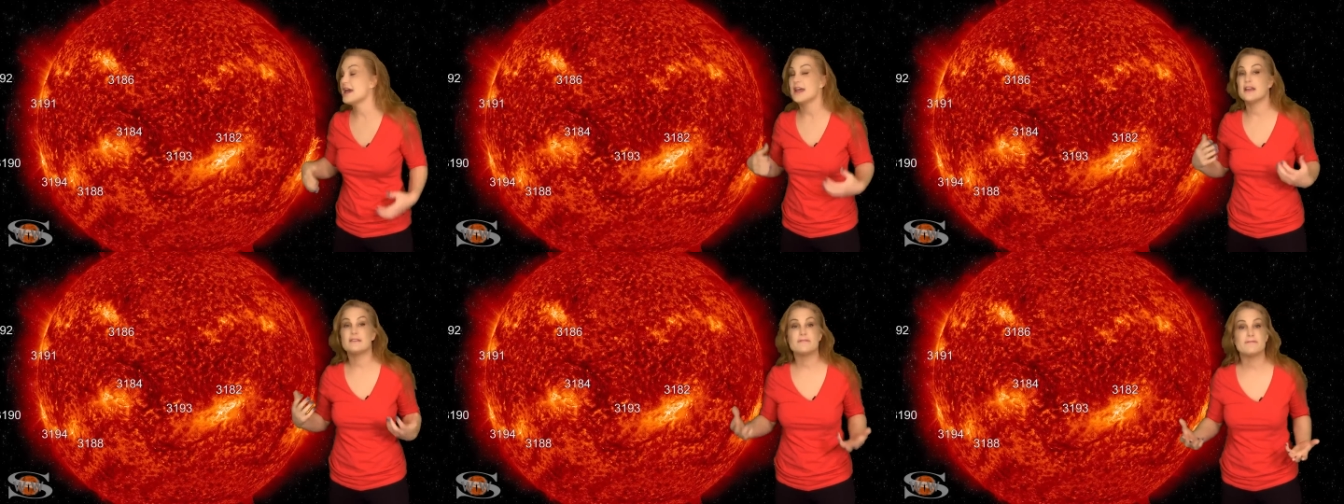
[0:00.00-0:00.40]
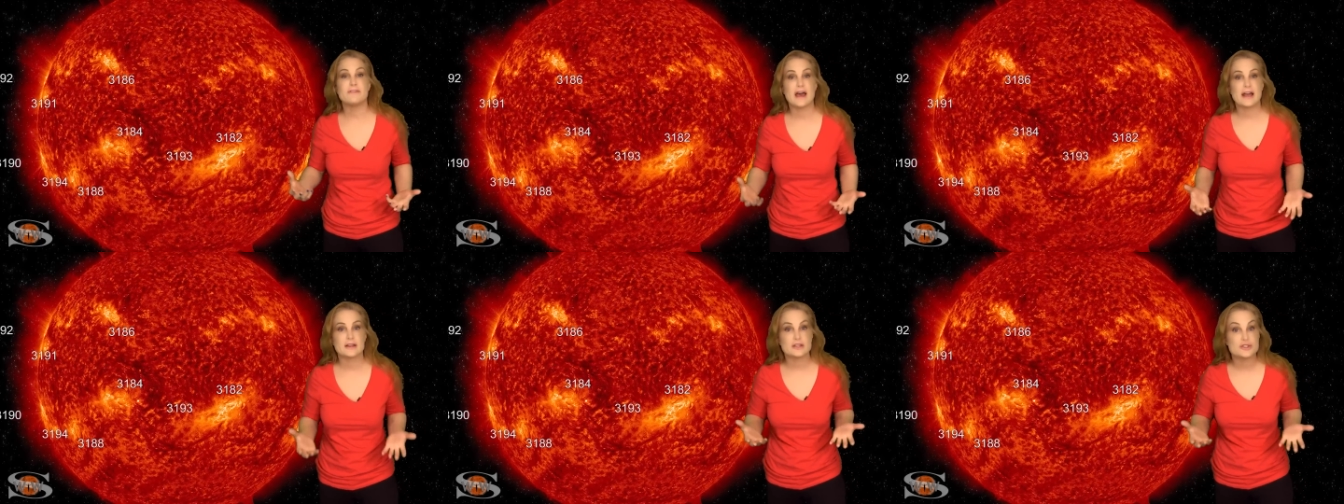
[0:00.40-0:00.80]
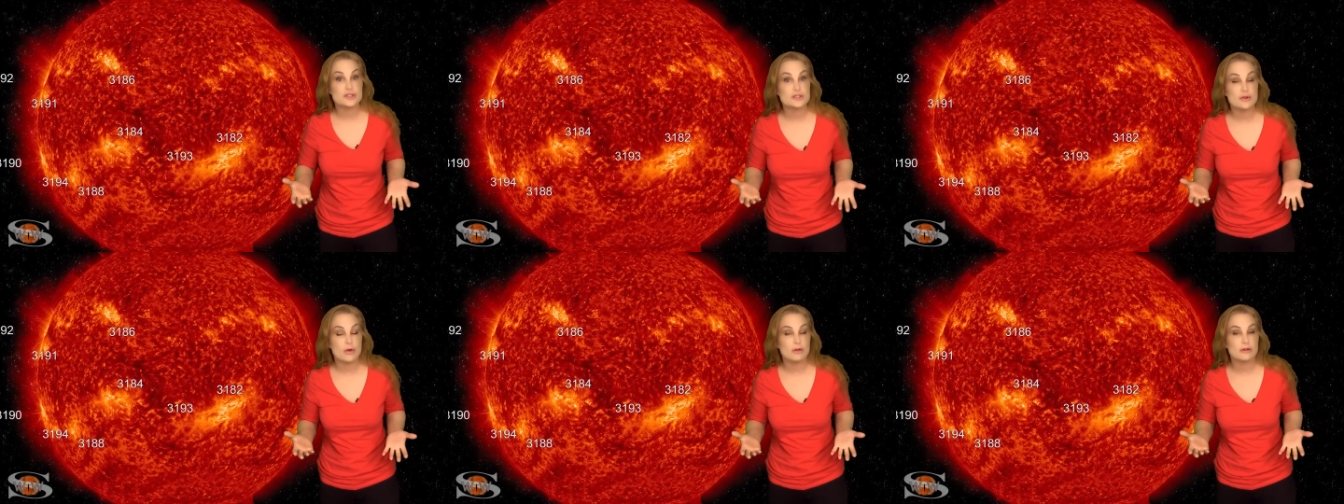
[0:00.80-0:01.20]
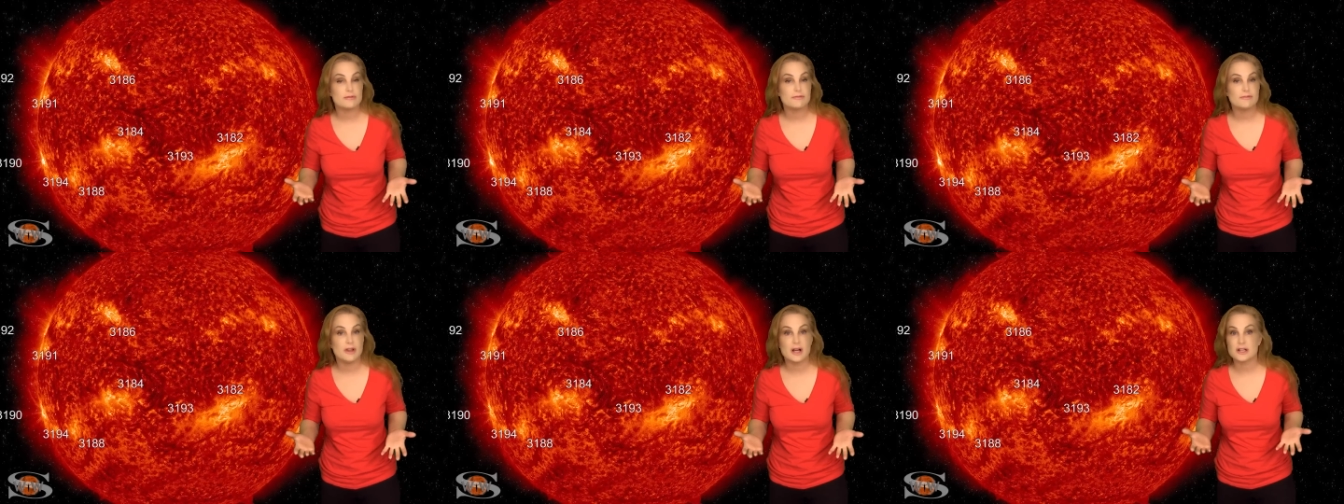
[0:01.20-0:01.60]
In fact, the solar
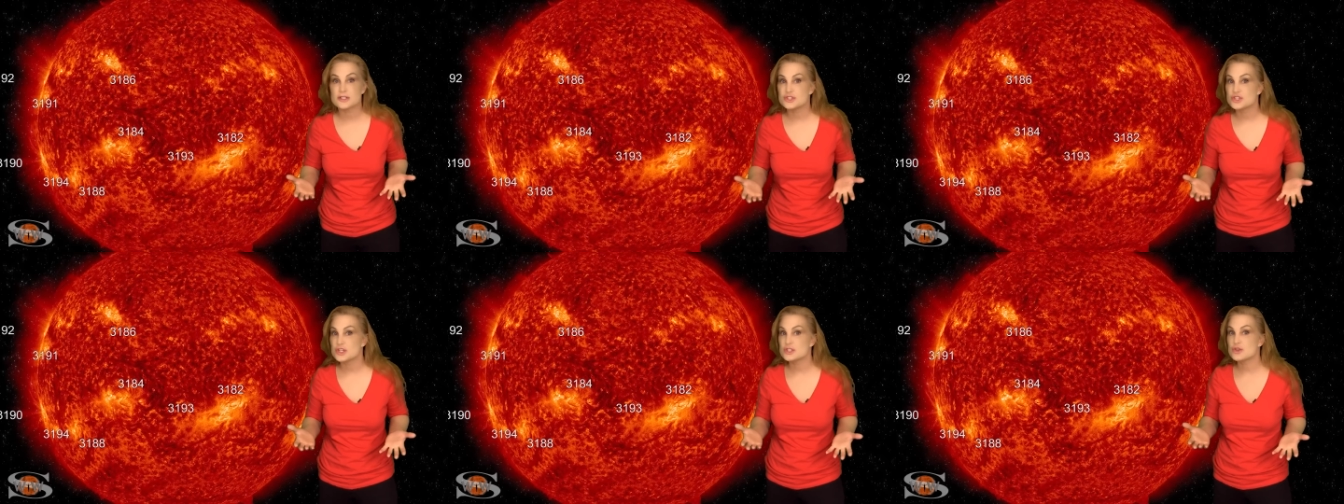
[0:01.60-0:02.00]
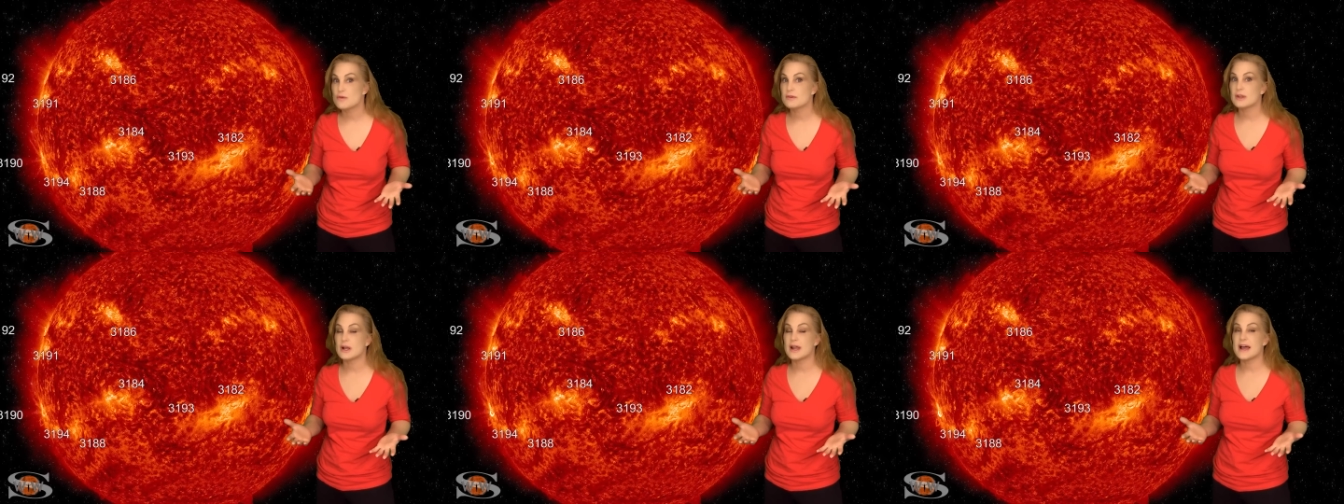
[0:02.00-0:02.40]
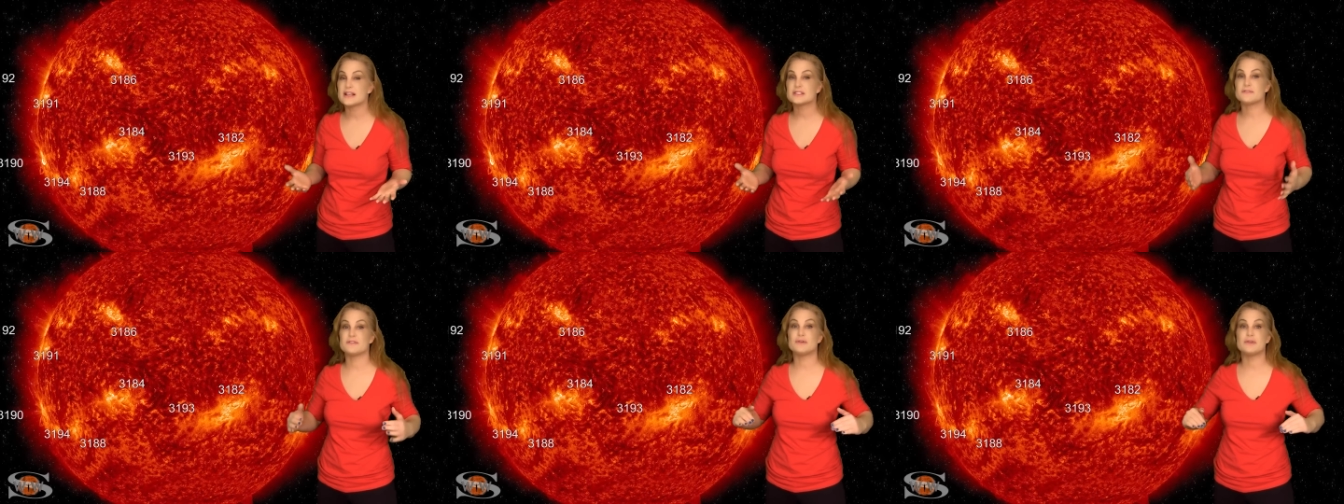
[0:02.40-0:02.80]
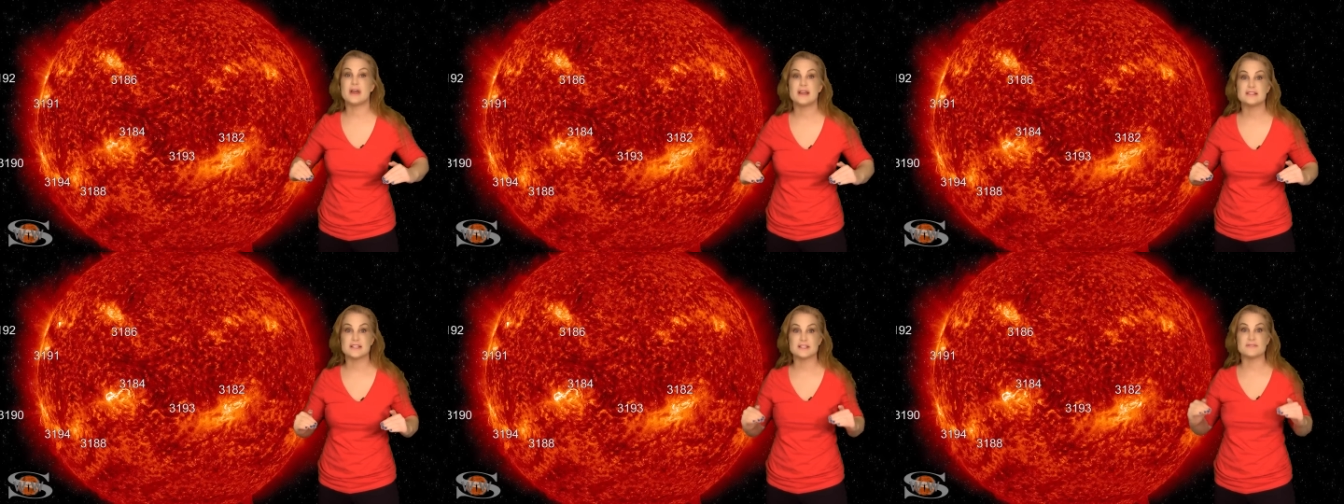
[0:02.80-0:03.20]
flux just over the last few
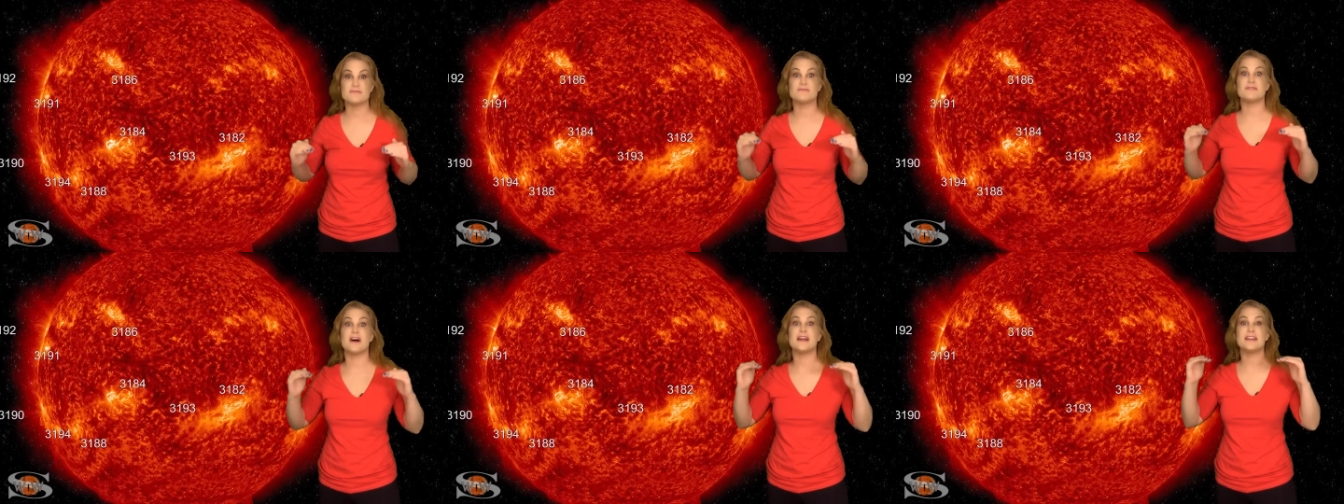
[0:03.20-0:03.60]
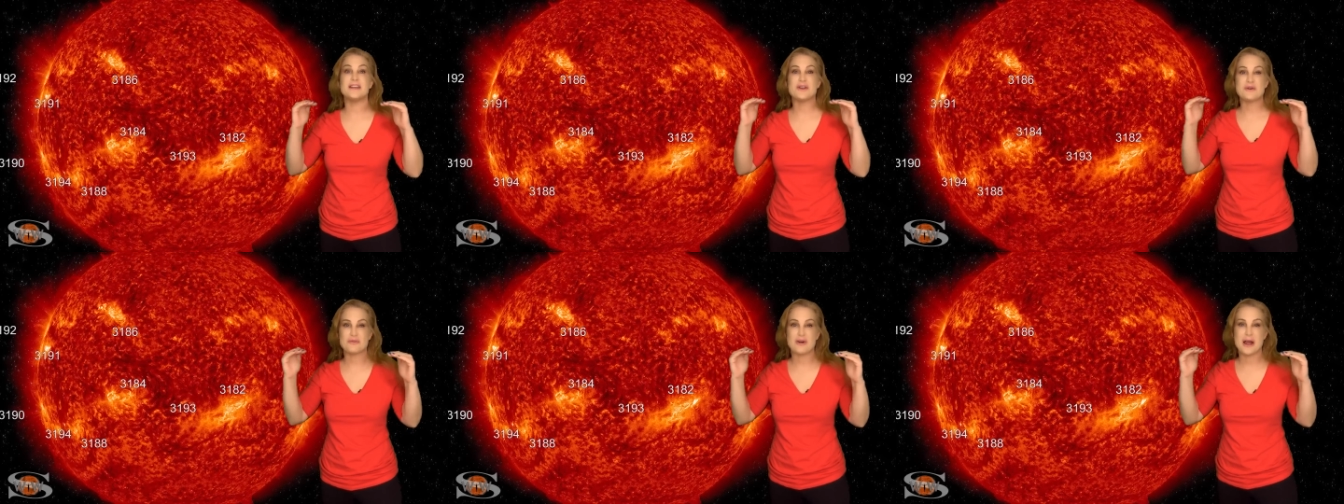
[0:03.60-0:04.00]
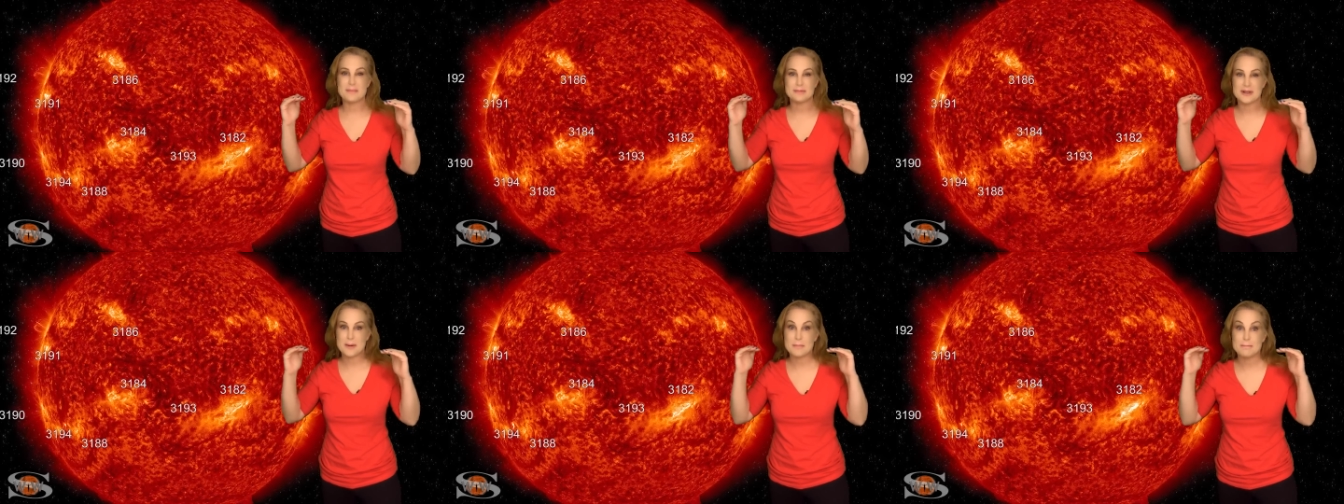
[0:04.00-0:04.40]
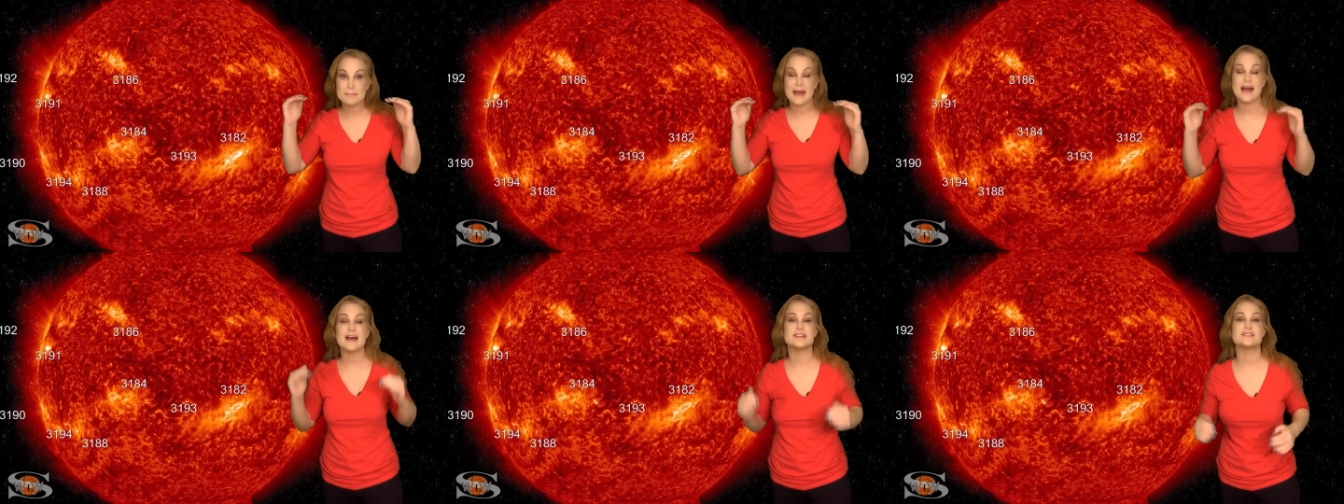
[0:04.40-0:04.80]
days has finally crept up
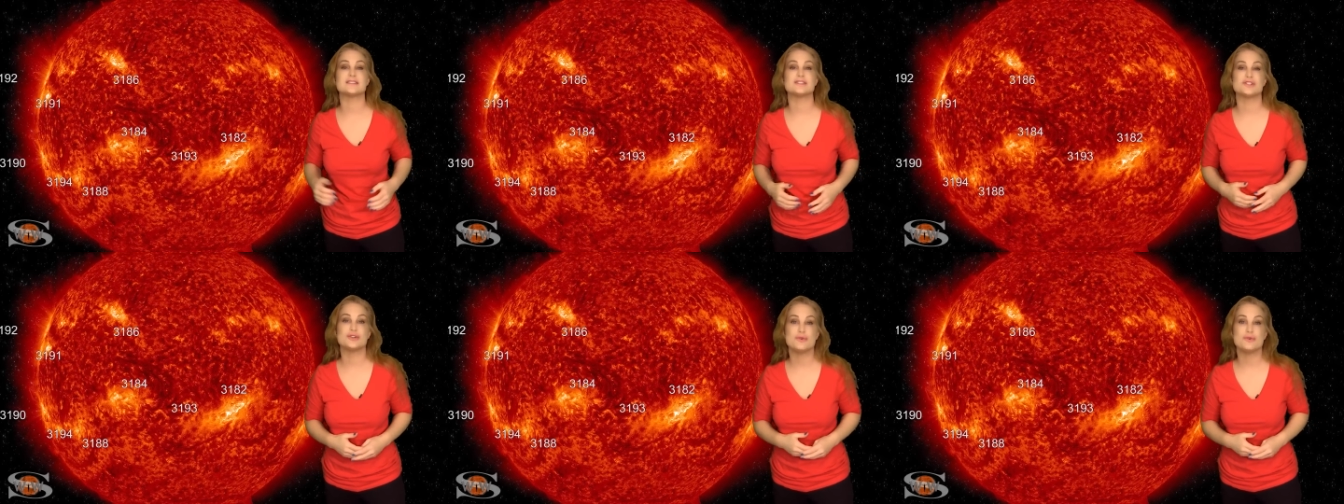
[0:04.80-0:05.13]
past